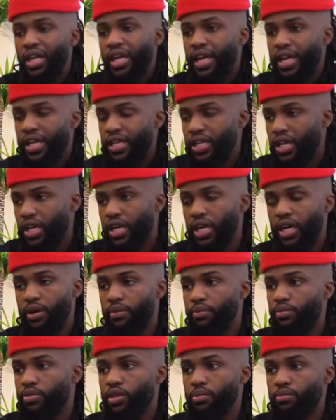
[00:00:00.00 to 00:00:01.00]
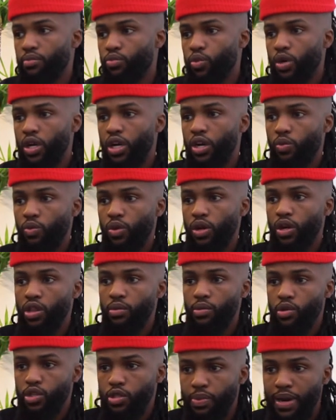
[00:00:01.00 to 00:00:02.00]
And um, the, one, one of
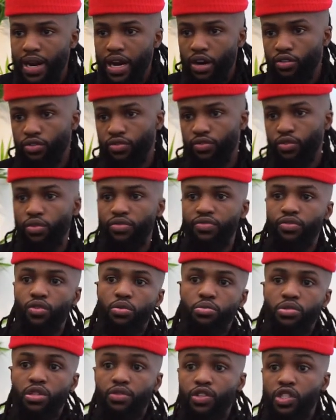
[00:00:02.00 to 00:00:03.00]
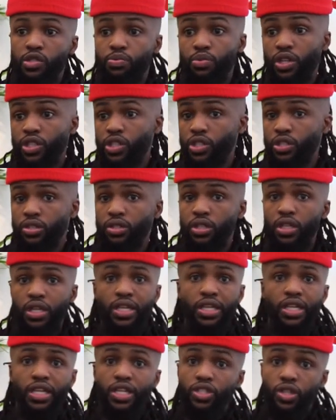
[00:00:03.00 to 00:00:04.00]
the most powerful forms of expression
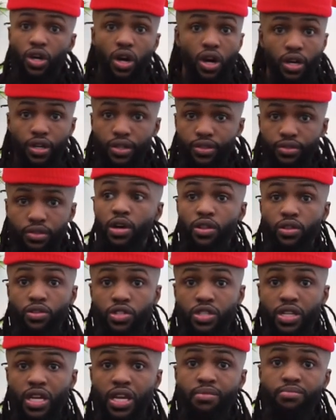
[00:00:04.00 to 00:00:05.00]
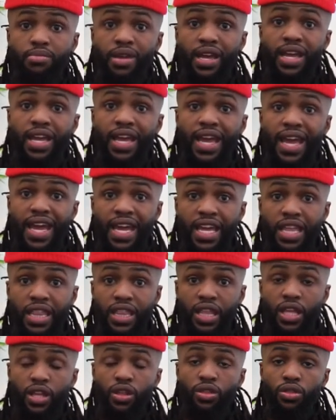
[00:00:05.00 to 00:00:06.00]
is art. Mother's Day, May
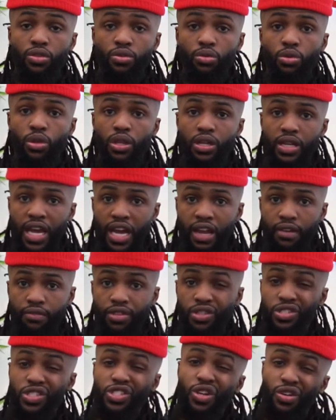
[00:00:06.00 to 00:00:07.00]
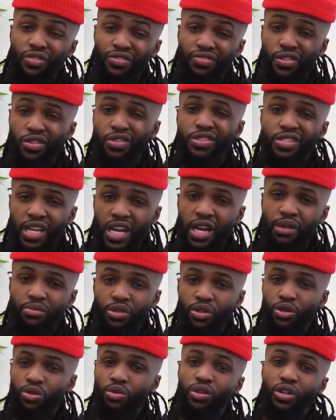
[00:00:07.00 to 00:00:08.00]
8th through the 9th. This is our first
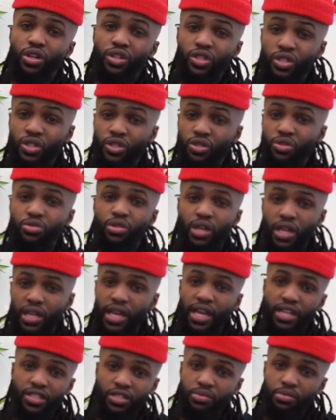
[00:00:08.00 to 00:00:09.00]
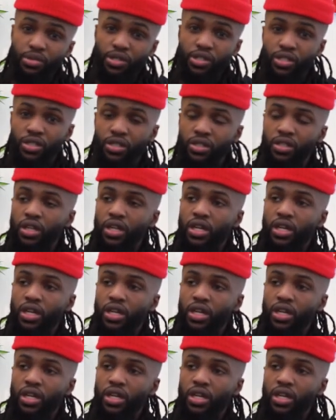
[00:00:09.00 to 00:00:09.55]
time doing a two-day exhibition,